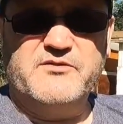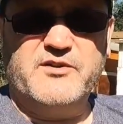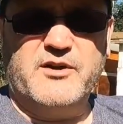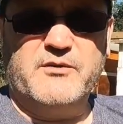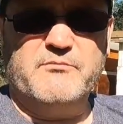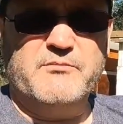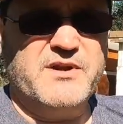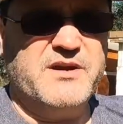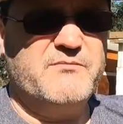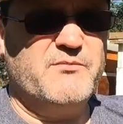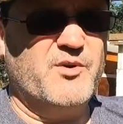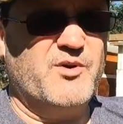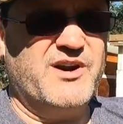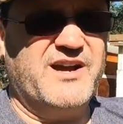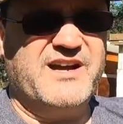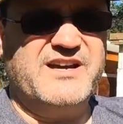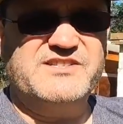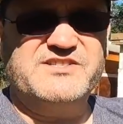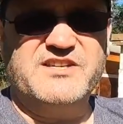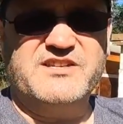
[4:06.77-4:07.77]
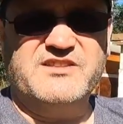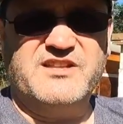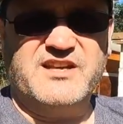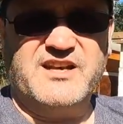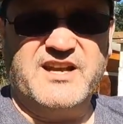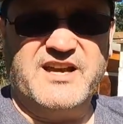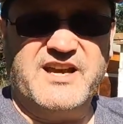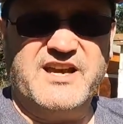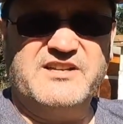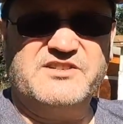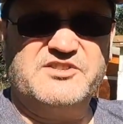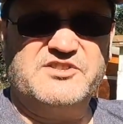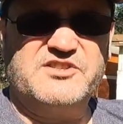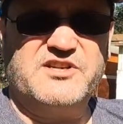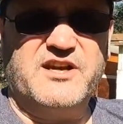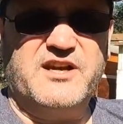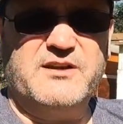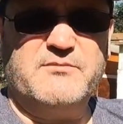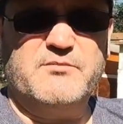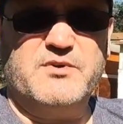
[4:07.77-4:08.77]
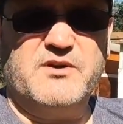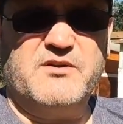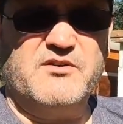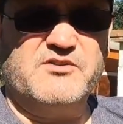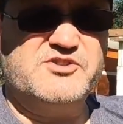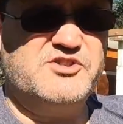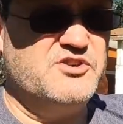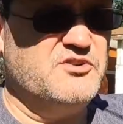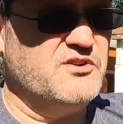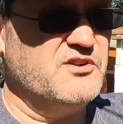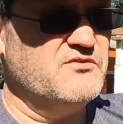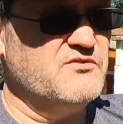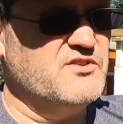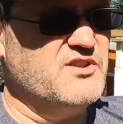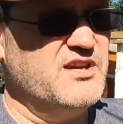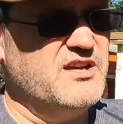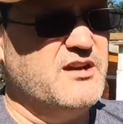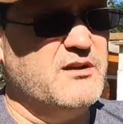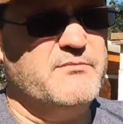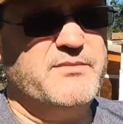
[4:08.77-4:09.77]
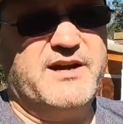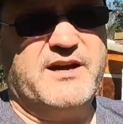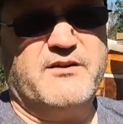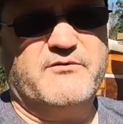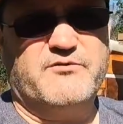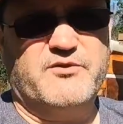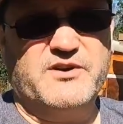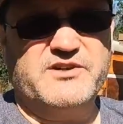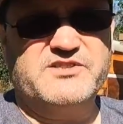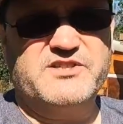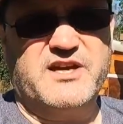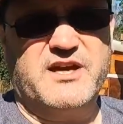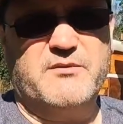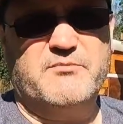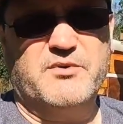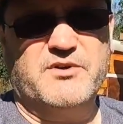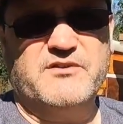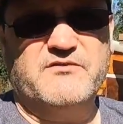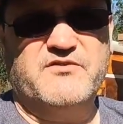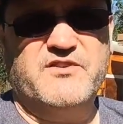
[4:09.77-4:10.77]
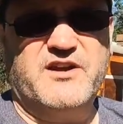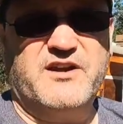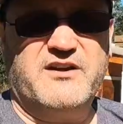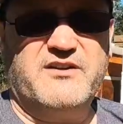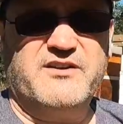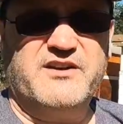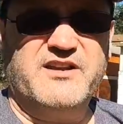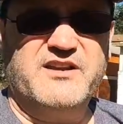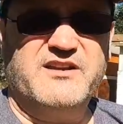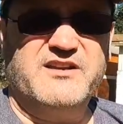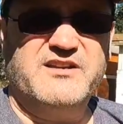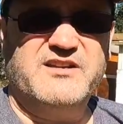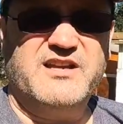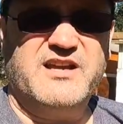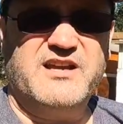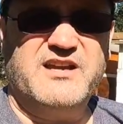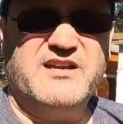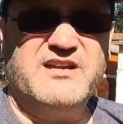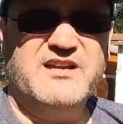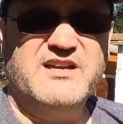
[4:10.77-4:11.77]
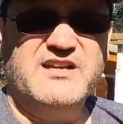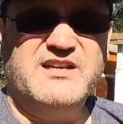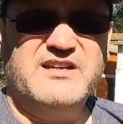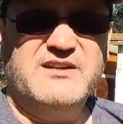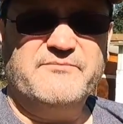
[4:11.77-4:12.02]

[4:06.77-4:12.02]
They're memorizing the landscape, because you can think about, for example, if they're in a